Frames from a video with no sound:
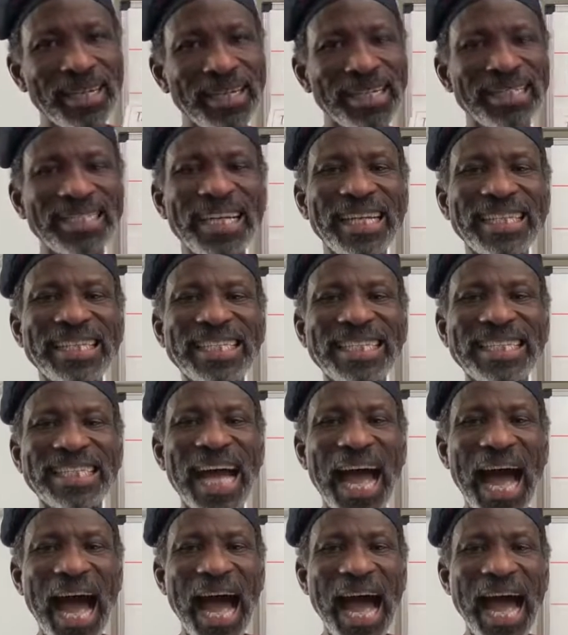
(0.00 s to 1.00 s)
This is
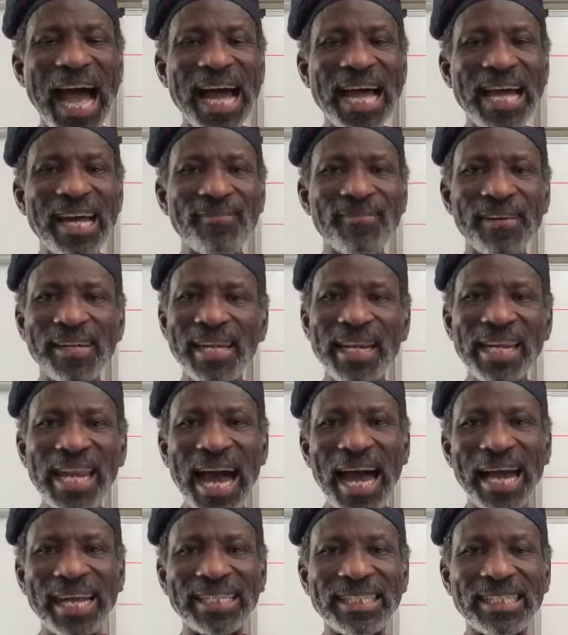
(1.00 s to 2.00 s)
ta, very
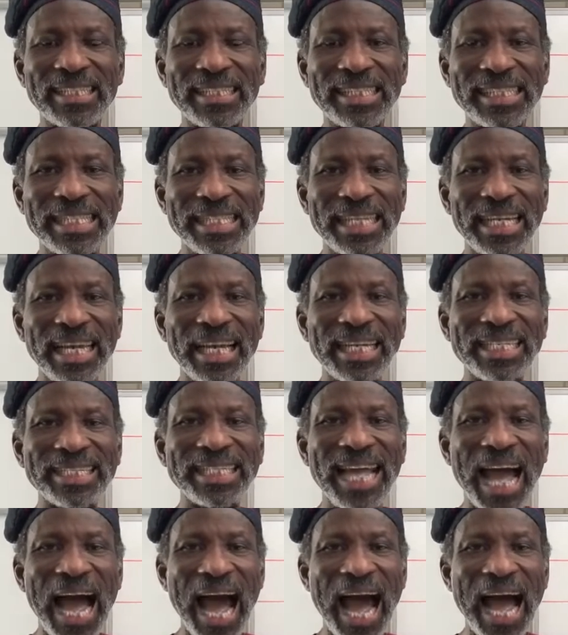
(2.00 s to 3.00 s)
light T.
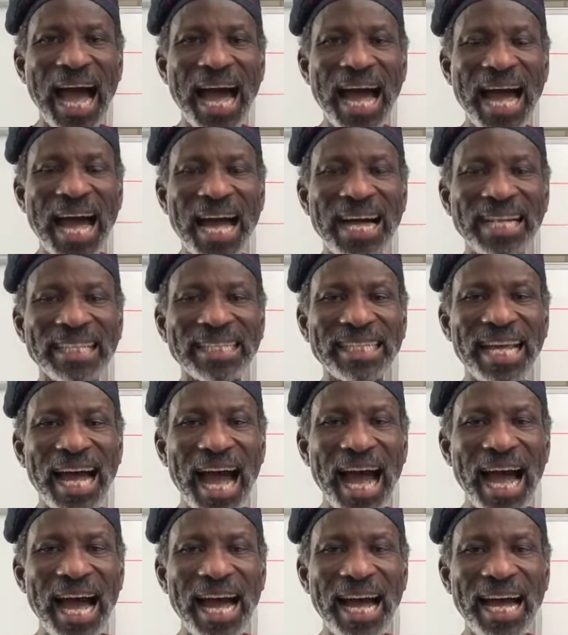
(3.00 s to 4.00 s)
Ta,
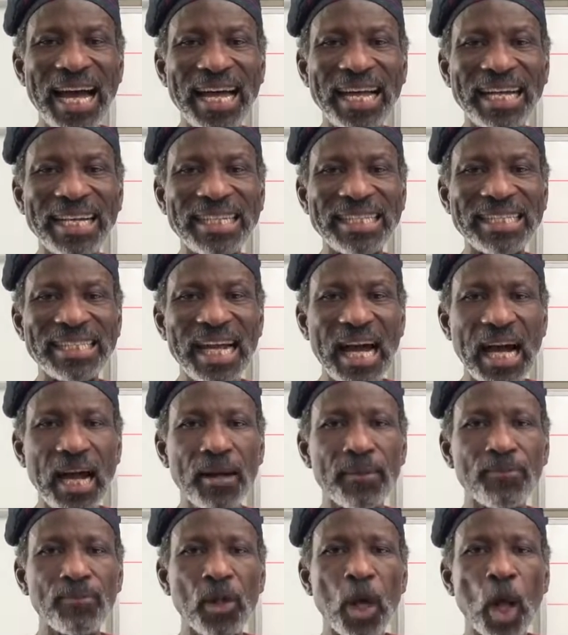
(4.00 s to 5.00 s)
ta, ta.
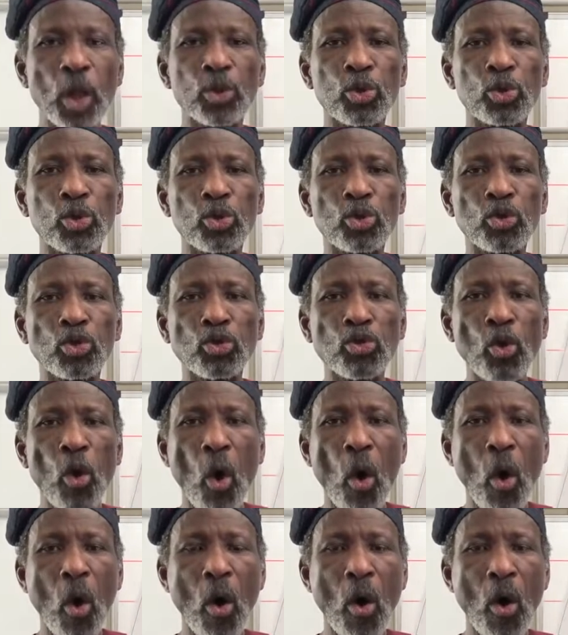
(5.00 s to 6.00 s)

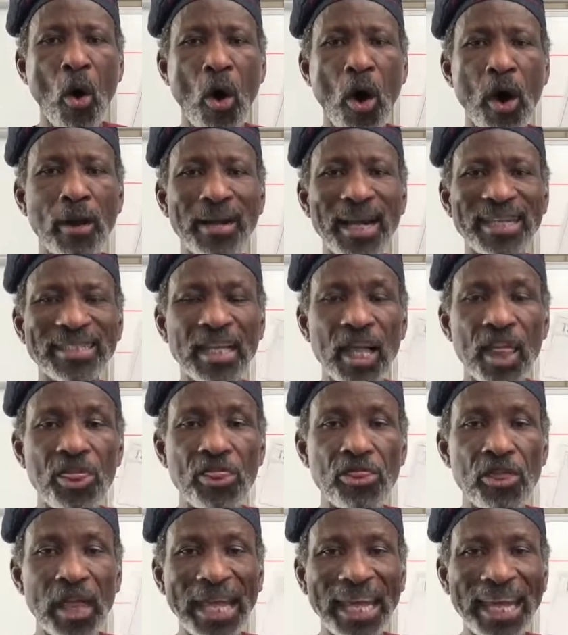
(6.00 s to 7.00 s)
To. That's a
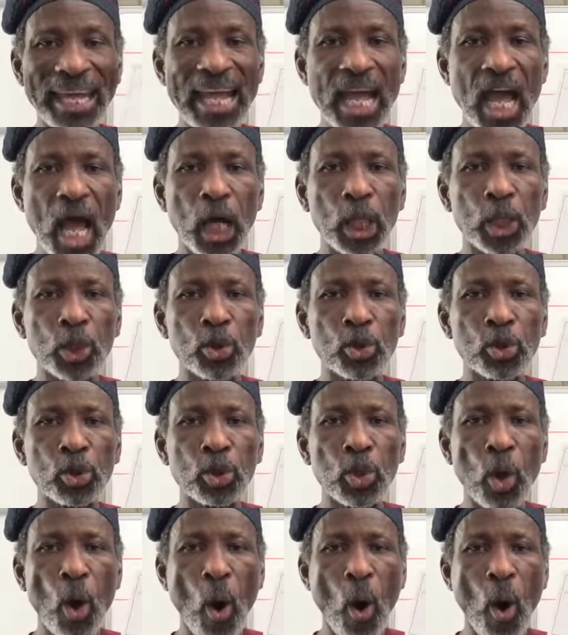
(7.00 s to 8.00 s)
thick
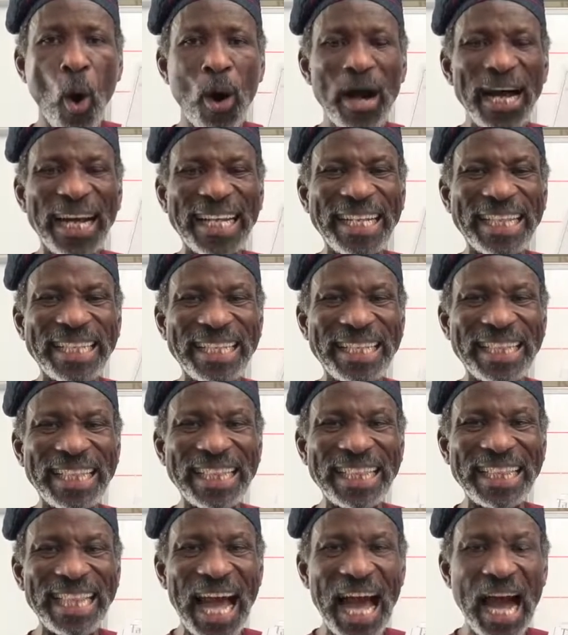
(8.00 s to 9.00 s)
to.
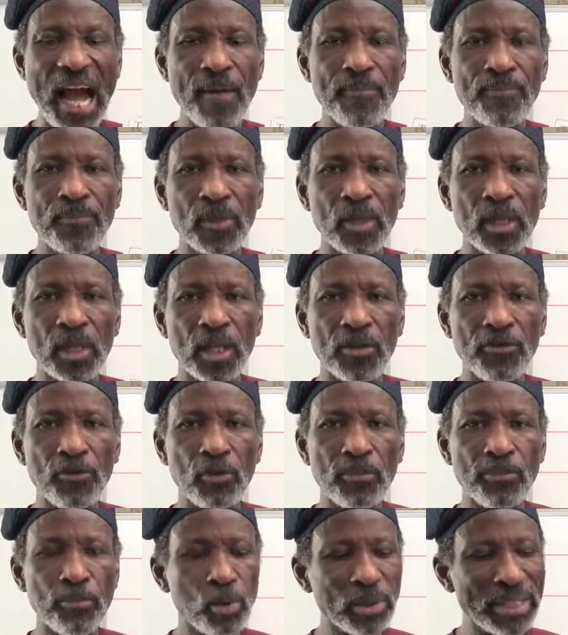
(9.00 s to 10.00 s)
Ta. If
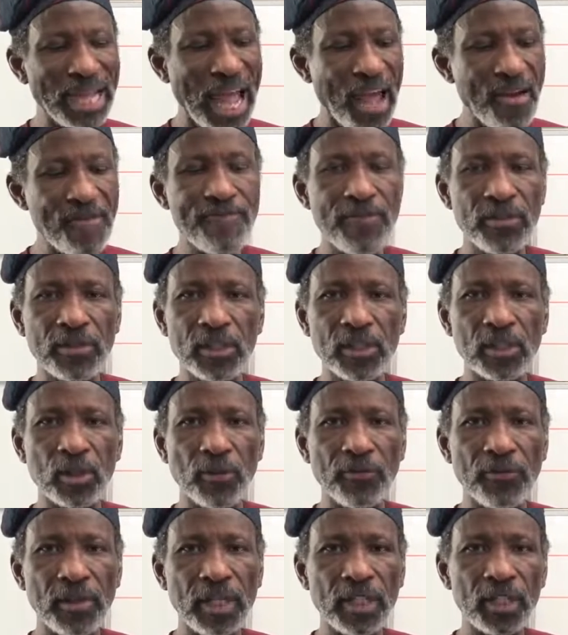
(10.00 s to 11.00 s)
you put emphasis
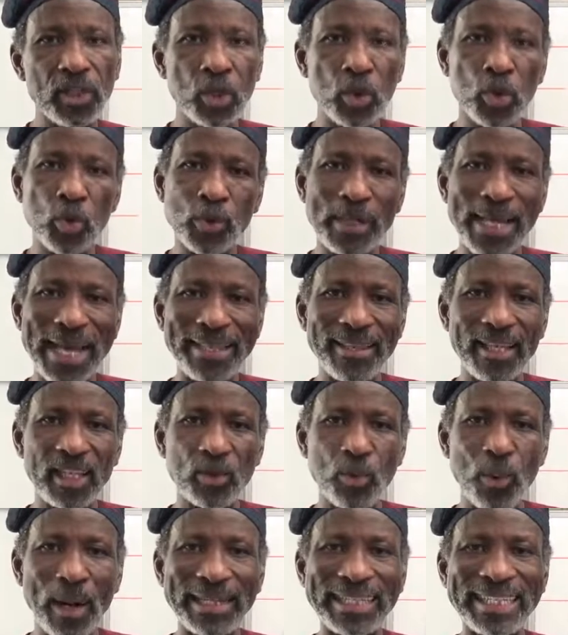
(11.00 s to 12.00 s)
of this, you get
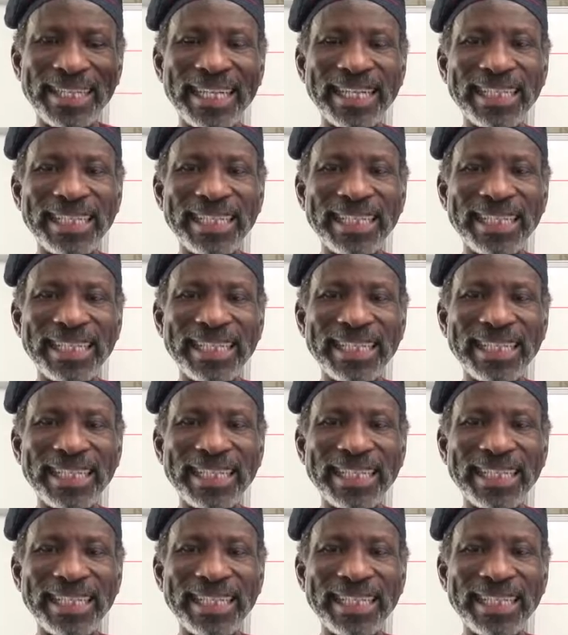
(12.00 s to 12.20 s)
this one.